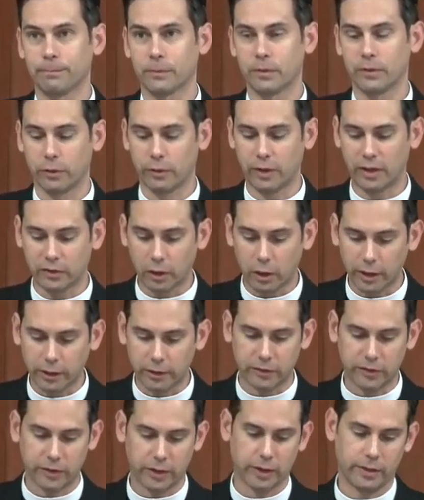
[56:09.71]
So that's all I
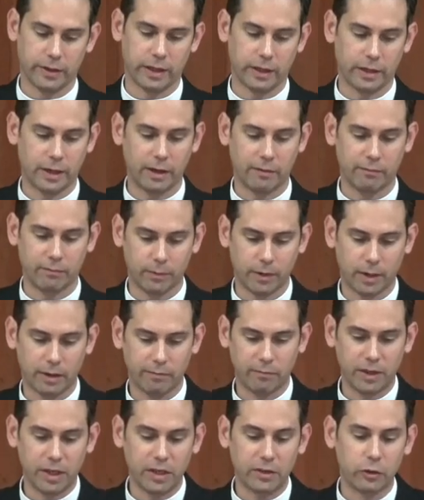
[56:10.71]
can say on that. I have I
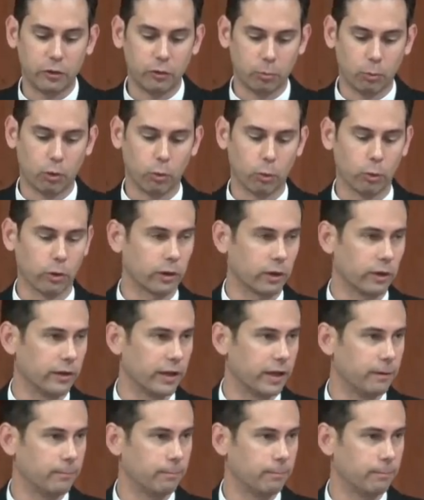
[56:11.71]
need to do more work on that.